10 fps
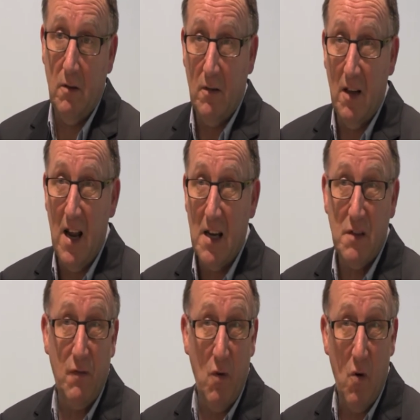the
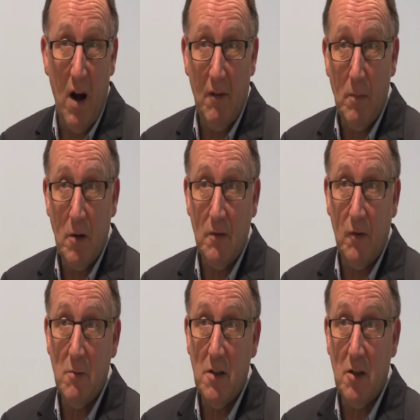last 4 Harry Potter
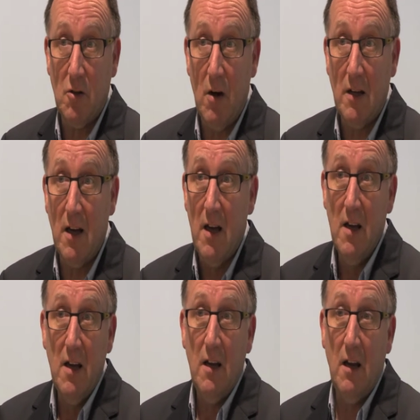films as a director,
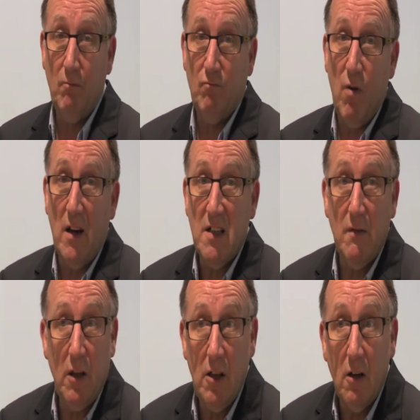and
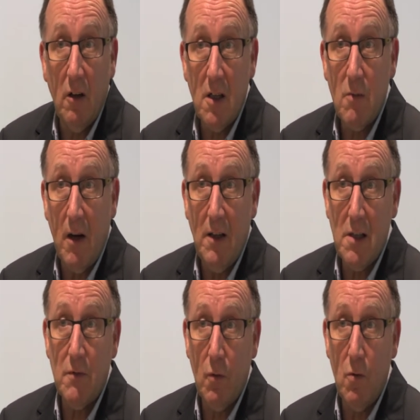relatively young as well, in
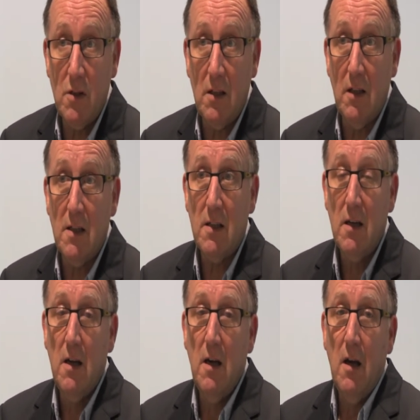his 40s.
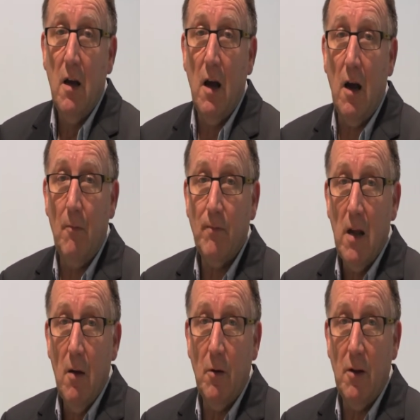
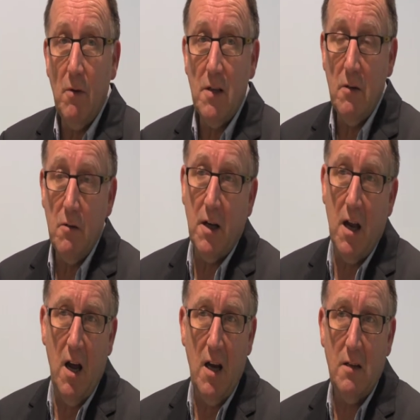But there is another
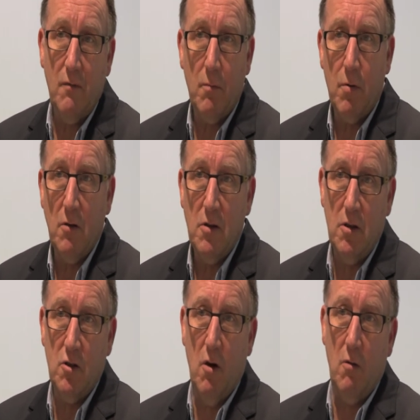kind of approach
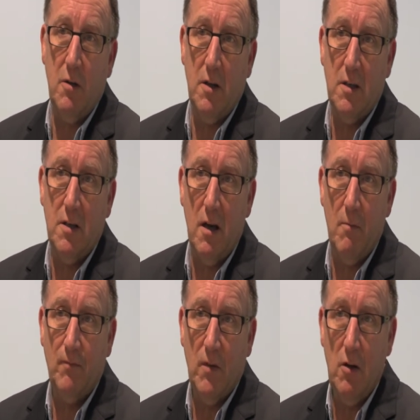to genre
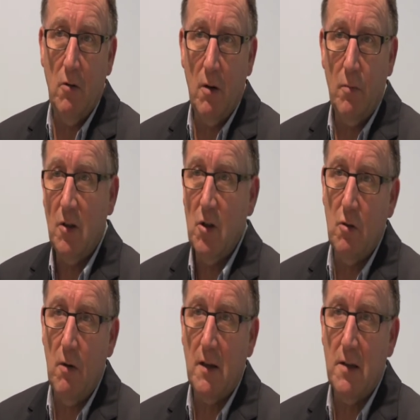that younger British
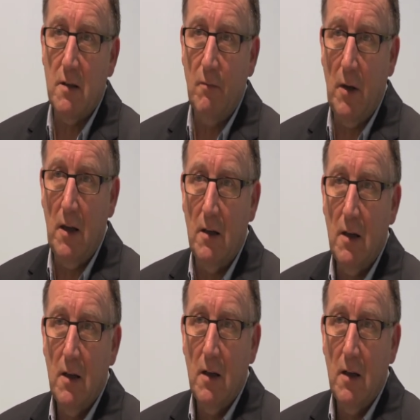directors have been